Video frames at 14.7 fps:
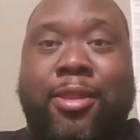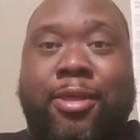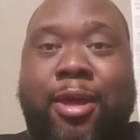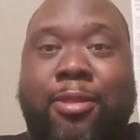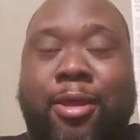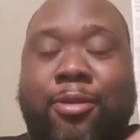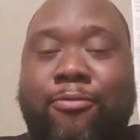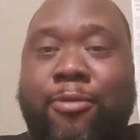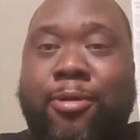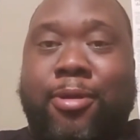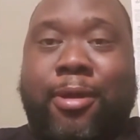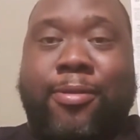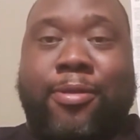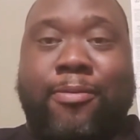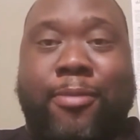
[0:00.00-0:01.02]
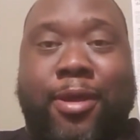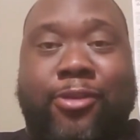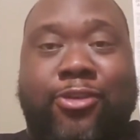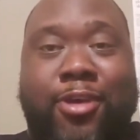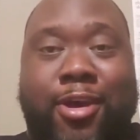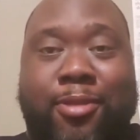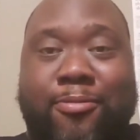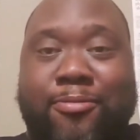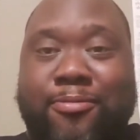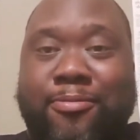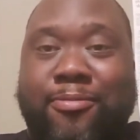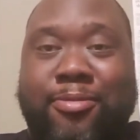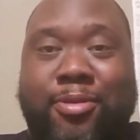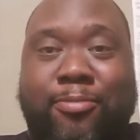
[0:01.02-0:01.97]
I like to welcome y'all to my channel,
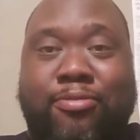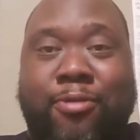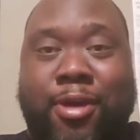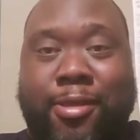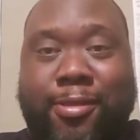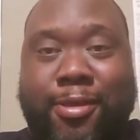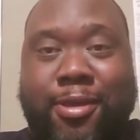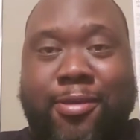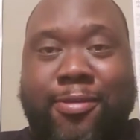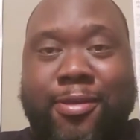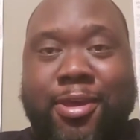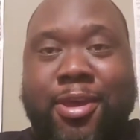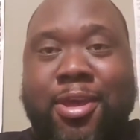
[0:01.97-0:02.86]
The Process,